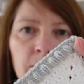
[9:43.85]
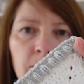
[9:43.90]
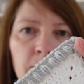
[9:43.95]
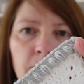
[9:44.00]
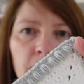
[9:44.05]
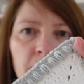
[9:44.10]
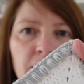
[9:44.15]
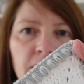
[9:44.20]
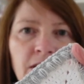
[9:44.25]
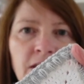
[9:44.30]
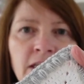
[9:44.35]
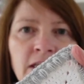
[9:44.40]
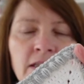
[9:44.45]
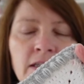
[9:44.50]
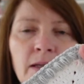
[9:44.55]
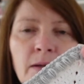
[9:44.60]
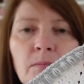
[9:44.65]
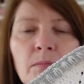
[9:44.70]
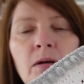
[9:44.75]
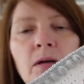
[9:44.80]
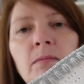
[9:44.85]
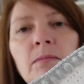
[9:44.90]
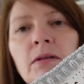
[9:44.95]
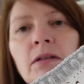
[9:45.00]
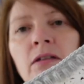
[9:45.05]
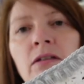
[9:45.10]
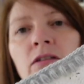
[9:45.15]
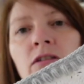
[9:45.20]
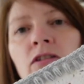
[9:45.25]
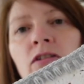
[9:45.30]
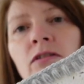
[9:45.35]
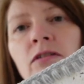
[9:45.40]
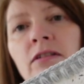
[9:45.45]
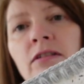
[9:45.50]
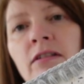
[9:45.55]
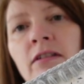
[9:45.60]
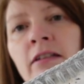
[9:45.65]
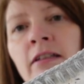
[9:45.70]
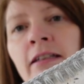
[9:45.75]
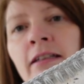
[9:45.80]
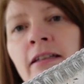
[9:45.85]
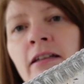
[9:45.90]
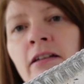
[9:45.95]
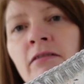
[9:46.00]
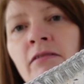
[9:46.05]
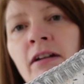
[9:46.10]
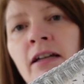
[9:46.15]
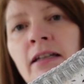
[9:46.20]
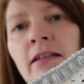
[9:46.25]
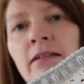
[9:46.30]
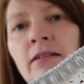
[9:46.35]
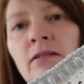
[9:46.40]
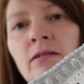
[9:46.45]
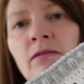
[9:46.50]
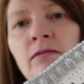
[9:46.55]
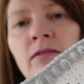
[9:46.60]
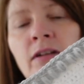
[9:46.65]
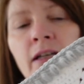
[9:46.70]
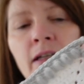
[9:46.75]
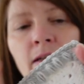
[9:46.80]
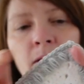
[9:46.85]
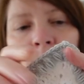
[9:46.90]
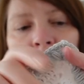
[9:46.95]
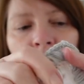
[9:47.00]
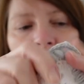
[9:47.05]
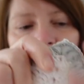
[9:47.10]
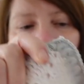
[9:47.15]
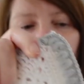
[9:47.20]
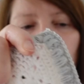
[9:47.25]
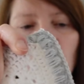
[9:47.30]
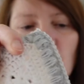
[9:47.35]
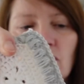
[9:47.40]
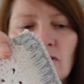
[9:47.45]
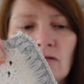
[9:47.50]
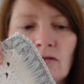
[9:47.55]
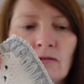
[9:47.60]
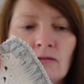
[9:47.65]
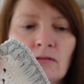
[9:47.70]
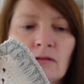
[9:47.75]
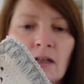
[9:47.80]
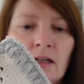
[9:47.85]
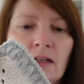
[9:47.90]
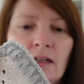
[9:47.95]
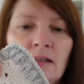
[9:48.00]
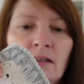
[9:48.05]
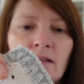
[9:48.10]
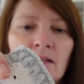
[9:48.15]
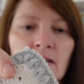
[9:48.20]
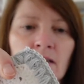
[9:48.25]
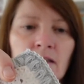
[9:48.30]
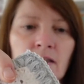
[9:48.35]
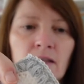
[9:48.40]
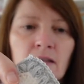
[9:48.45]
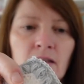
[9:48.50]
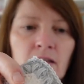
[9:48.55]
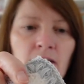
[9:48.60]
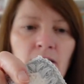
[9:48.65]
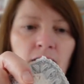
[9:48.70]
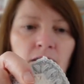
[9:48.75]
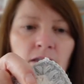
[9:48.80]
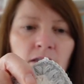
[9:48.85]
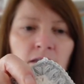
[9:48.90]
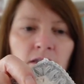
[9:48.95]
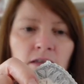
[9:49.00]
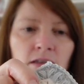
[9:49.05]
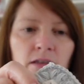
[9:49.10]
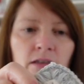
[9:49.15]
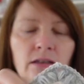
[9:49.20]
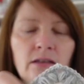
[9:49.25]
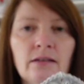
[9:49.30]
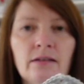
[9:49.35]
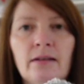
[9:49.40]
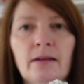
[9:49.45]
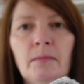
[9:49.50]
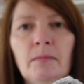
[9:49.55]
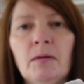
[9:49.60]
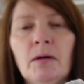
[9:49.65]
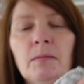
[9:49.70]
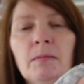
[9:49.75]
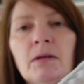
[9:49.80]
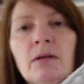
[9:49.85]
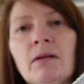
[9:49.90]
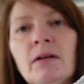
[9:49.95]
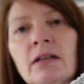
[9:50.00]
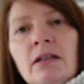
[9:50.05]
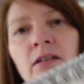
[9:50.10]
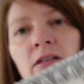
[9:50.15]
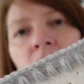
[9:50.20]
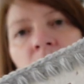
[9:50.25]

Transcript: But I think that might be a good choice. I think the grey is sort of like the most neutral colour, so that might be quite a good